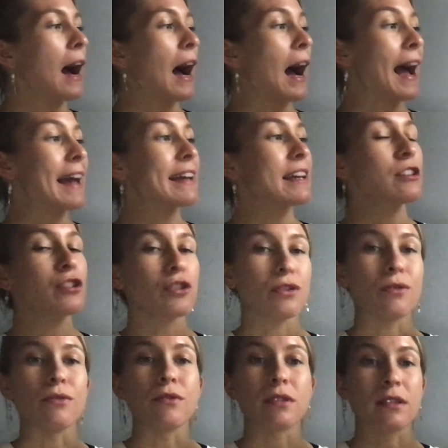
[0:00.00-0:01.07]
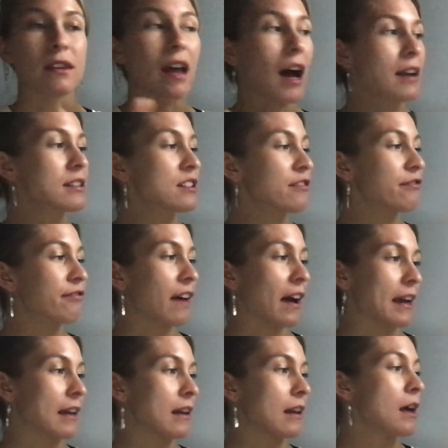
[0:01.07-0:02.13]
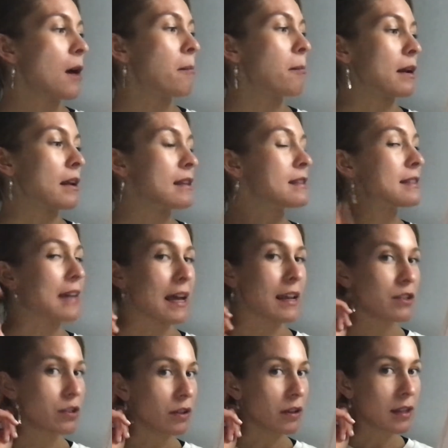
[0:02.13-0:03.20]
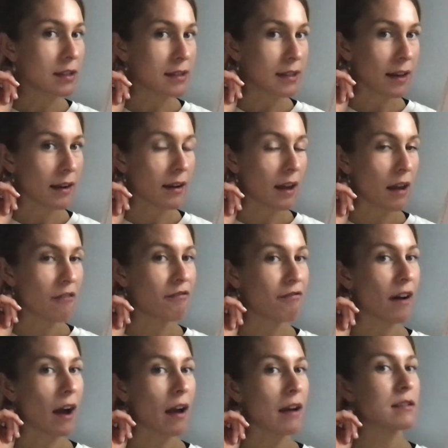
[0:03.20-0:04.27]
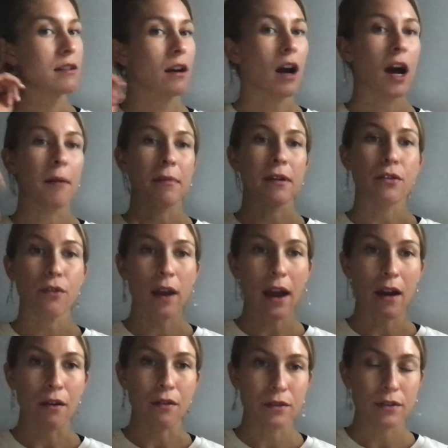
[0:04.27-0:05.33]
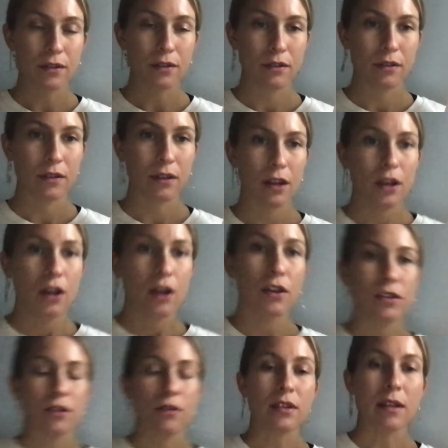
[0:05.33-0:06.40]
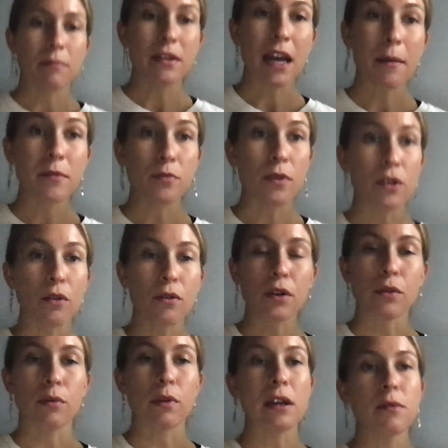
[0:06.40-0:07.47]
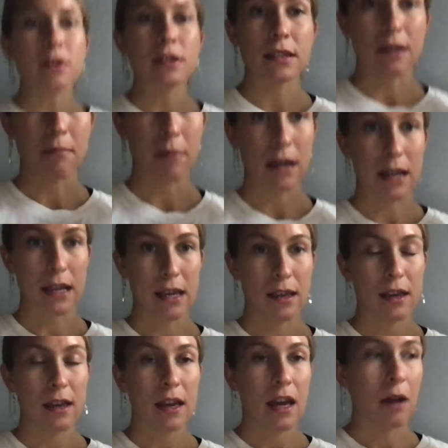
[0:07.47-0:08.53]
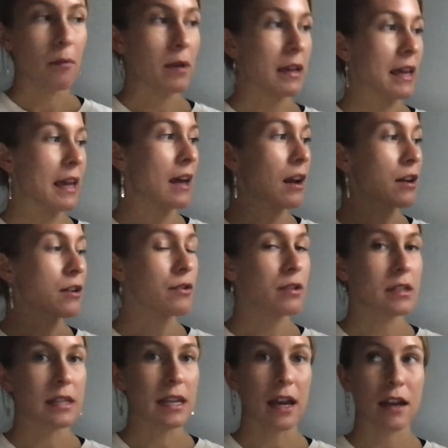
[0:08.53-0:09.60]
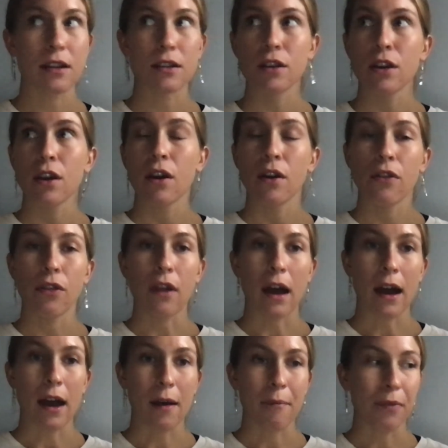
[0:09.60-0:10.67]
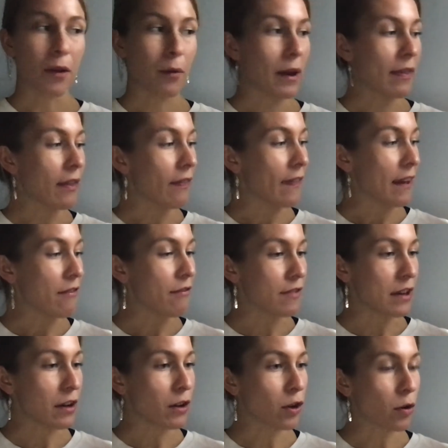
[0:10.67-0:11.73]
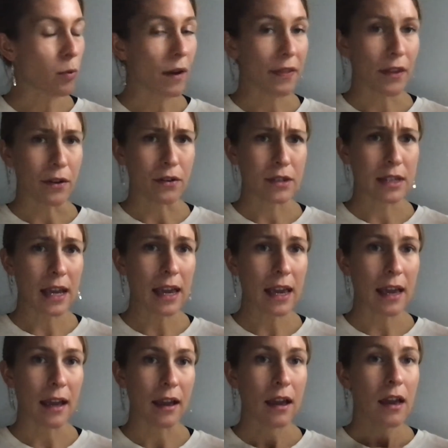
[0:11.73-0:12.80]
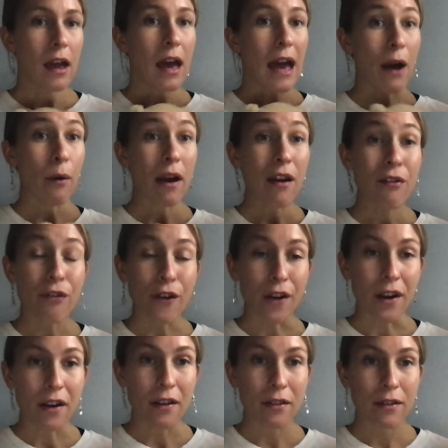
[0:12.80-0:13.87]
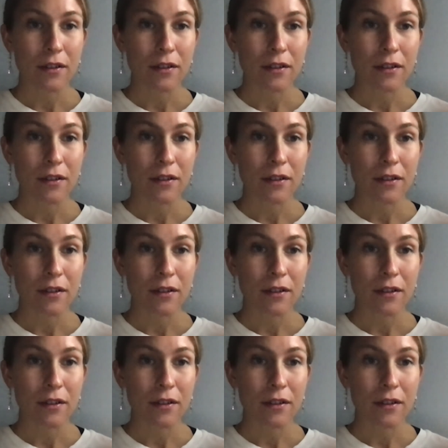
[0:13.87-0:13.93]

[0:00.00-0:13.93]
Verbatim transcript: I can choose not to fight but instead to listen and find common ground. So sometimes we don't agree with somebody and we can't understand um, the way that they feel or what they're saying. However,